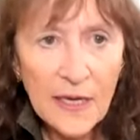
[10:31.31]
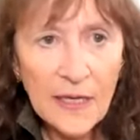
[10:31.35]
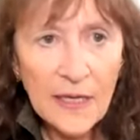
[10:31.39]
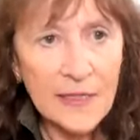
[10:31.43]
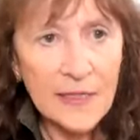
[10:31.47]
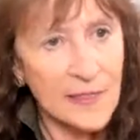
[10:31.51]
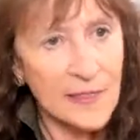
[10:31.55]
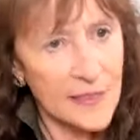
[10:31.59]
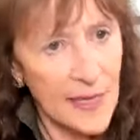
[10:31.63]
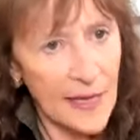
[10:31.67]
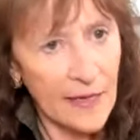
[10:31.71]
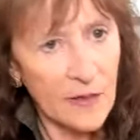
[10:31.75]

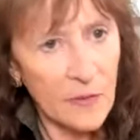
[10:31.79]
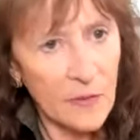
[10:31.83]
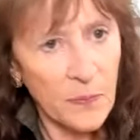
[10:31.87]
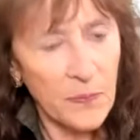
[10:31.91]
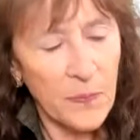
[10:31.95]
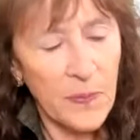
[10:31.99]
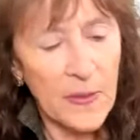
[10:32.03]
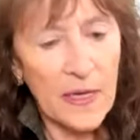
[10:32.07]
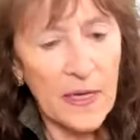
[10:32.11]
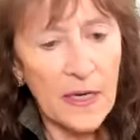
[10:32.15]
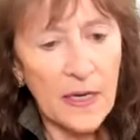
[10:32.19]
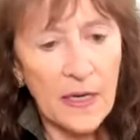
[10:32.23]
Is that a
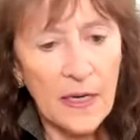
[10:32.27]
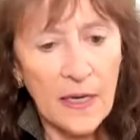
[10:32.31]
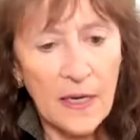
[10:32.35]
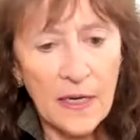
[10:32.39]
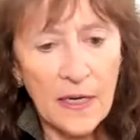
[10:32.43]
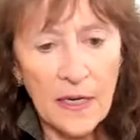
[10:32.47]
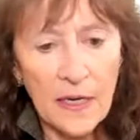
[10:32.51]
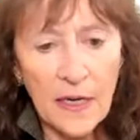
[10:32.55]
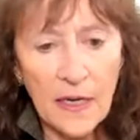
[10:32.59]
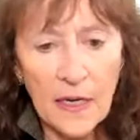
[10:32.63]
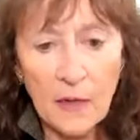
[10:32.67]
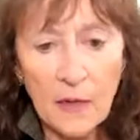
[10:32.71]
big,
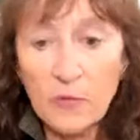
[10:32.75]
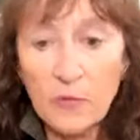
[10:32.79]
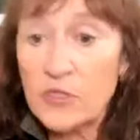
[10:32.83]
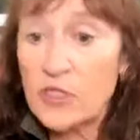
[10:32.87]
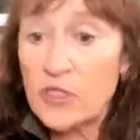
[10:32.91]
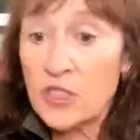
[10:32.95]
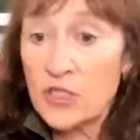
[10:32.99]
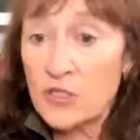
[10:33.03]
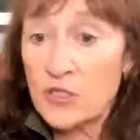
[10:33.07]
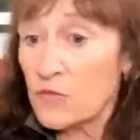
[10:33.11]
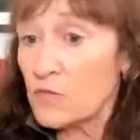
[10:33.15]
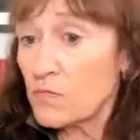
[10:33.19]
uh,
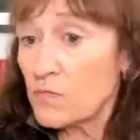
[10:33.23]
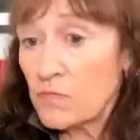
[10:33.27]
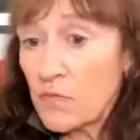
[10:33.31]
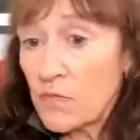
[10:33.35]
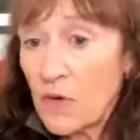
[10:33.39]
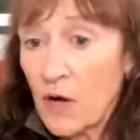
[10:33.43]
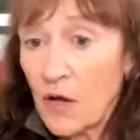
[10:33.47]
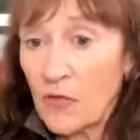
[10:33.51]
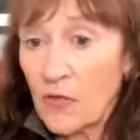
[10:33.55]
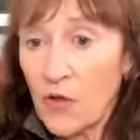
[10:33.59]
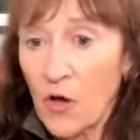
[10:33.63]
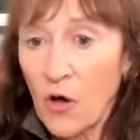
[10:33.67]
which is
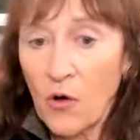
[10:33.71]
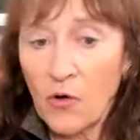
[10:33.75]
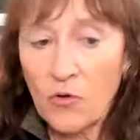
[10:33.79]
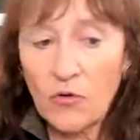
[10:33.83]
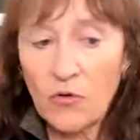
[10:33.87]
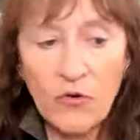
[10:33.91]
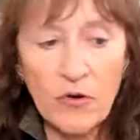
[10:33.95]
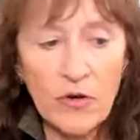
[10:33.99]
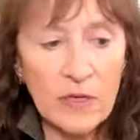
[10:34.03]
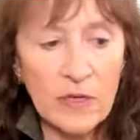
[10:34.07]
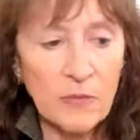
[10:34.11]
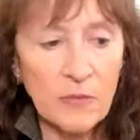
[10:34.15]
on the whole
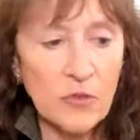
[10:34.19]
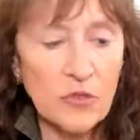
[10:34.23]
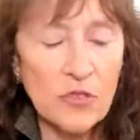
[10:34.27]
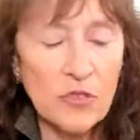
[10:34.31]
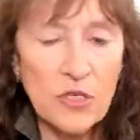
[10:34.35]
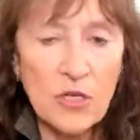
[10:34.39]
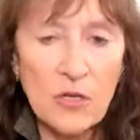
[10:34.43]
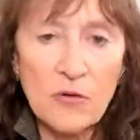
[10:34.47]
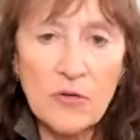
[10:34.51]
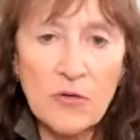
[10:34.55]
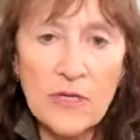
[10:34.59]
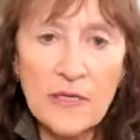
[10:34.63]
growing more
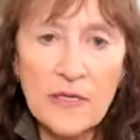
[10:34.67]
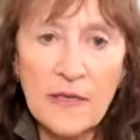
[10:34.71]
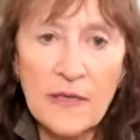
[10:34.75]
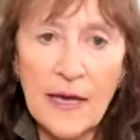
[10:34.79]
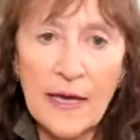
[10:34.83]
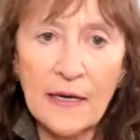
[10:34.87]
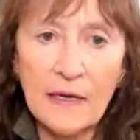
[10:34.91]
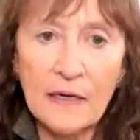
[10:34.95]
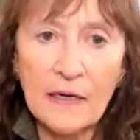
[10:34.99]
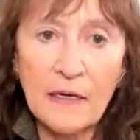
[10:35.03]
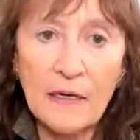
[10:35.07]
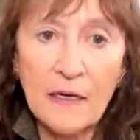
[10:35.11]
slowly
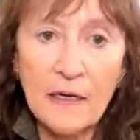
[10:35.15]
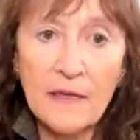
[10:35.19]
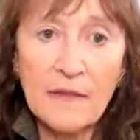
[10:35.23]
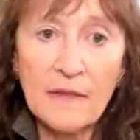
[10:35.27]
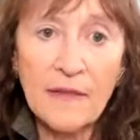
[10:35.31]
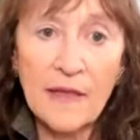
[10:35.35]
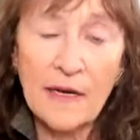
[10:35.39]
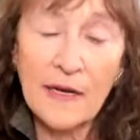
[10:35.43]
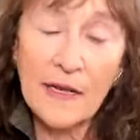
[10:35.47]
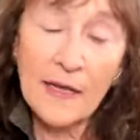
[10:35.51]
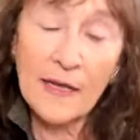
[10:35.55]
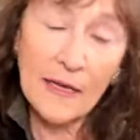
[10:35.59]
than
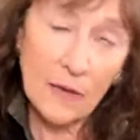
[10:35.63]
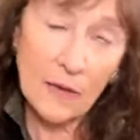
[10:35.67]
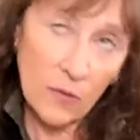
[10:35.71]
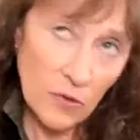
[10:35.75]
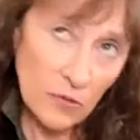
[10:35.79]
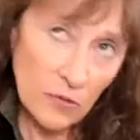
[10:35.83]
than here?